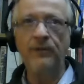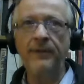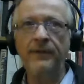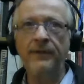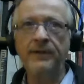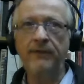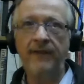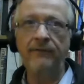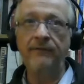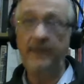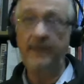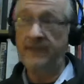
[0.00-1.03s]
room at the
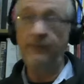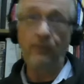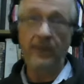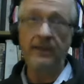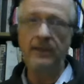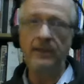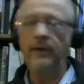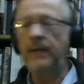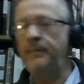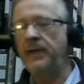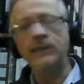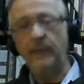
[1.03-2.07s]
Stratford Festival, we could do it,
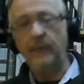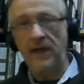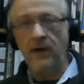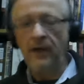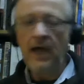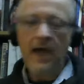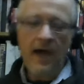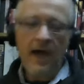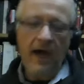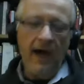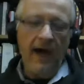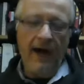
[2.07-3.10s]
but we don't.
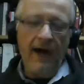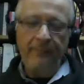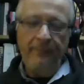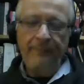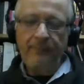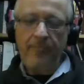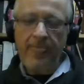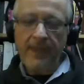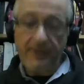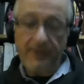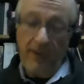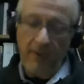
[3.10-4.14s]
Um,
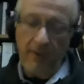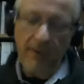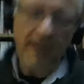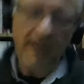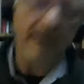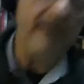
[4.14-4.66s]
so,